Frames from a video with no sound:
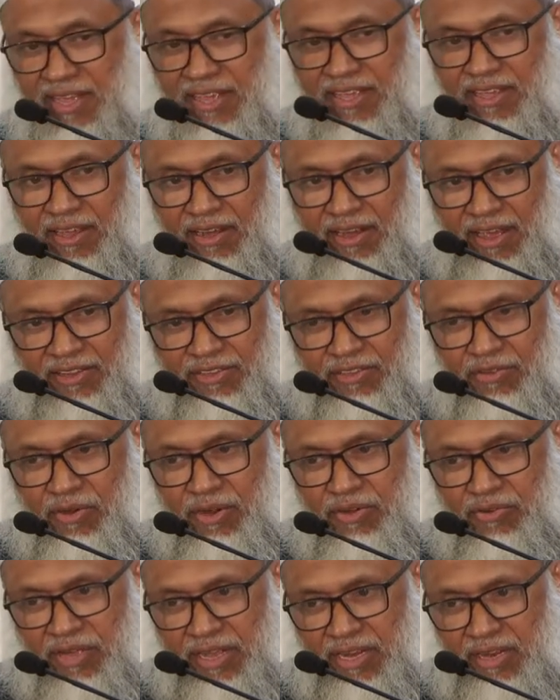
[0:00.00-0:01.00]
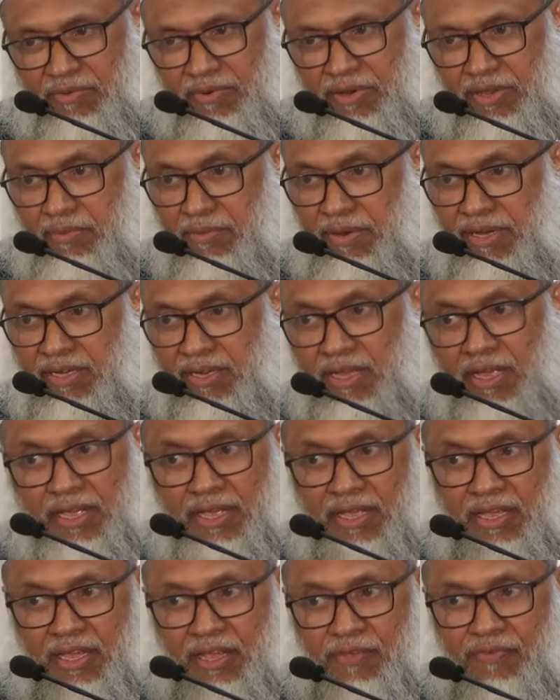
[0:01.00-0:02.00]
can ask dua to anybody. But
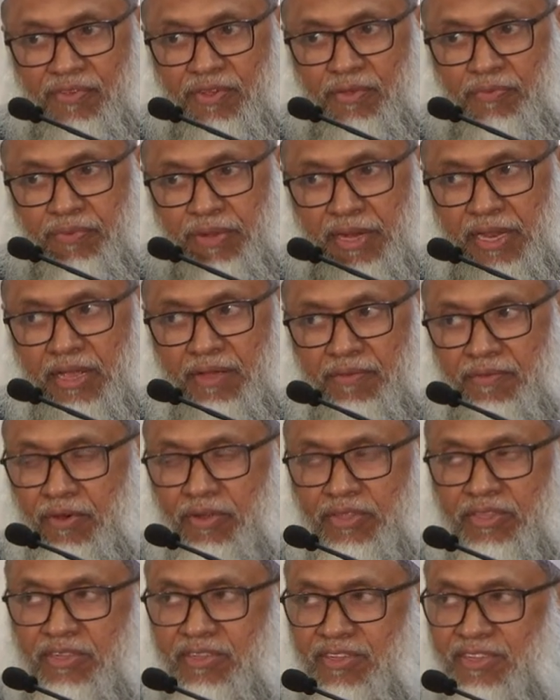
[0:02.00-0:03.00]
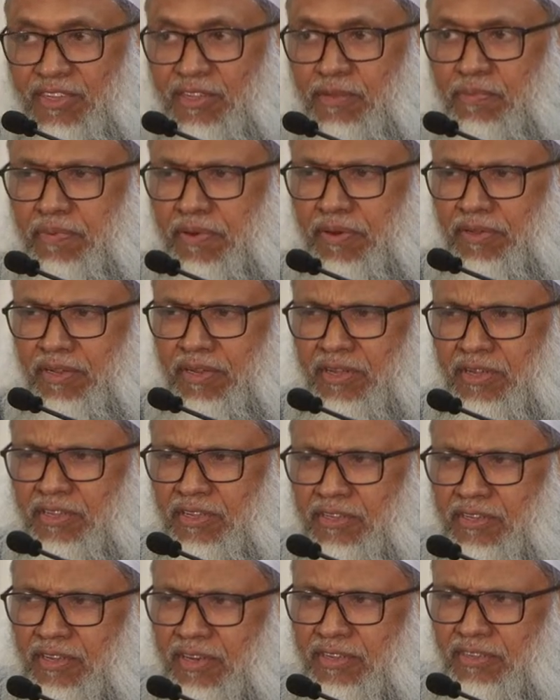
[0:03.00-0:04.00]
if you believe oh, this is a person, he is
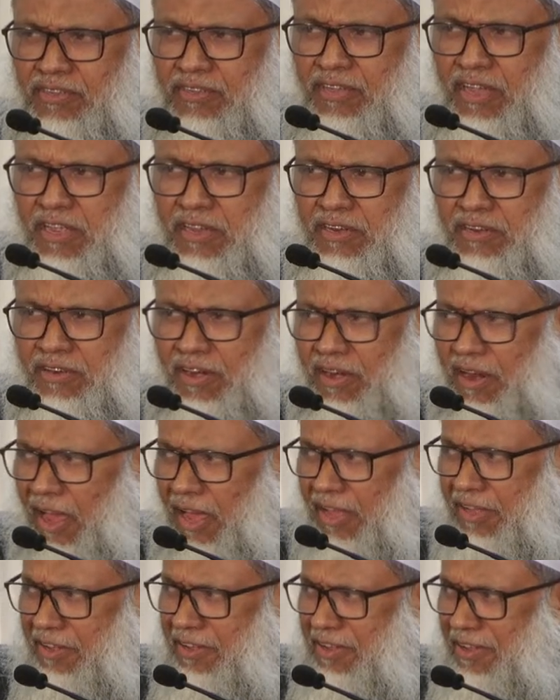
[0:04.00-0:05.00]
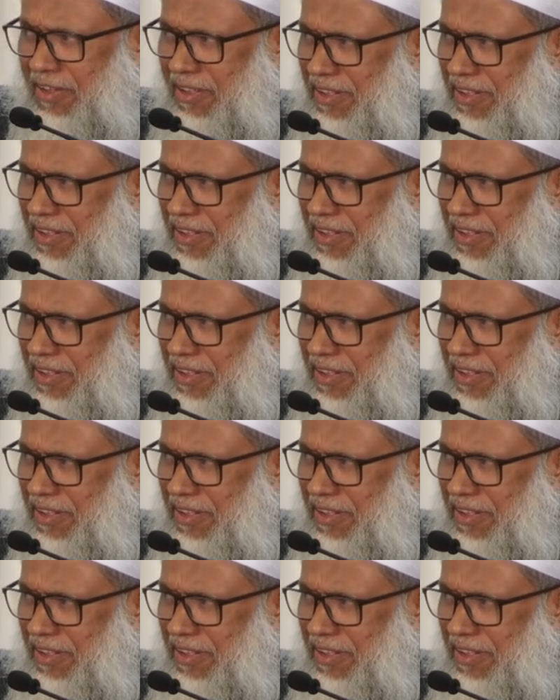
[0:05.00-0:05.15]
a saint-like.